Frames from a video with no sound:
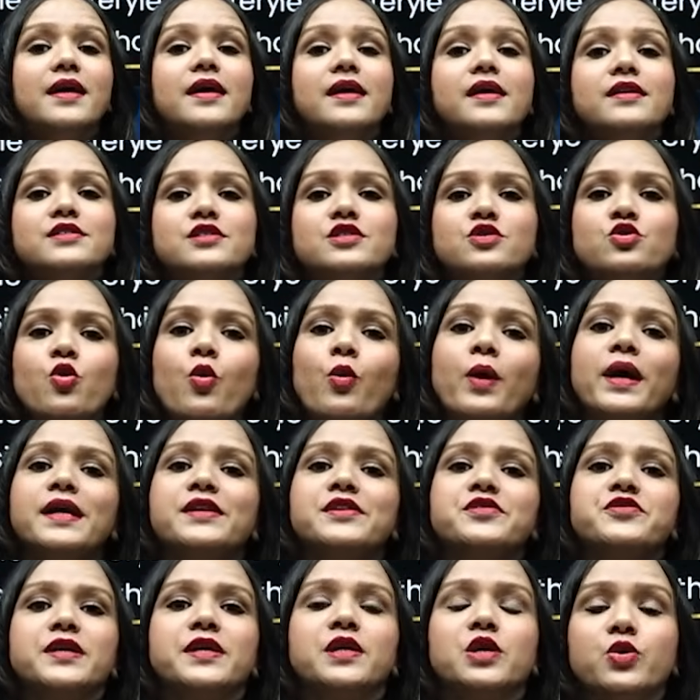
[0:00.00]
so
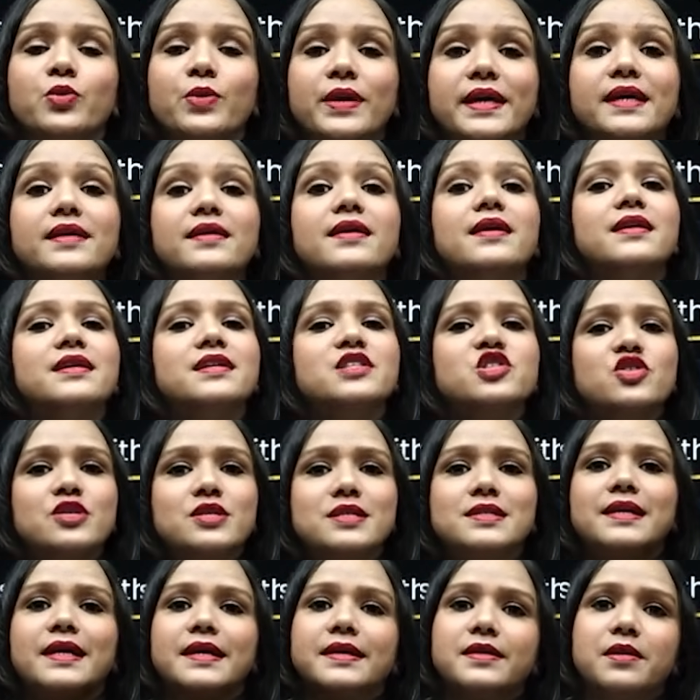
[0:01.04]
intriguing, just
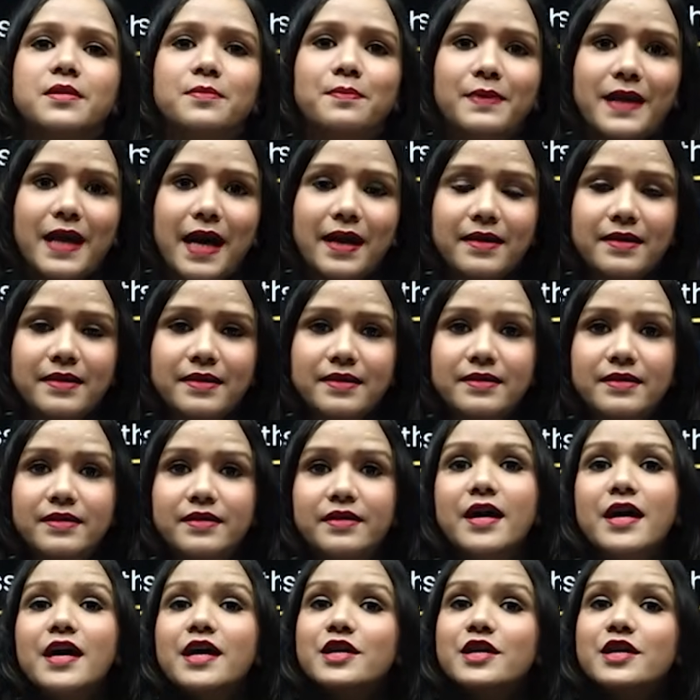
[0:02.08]
like the black color.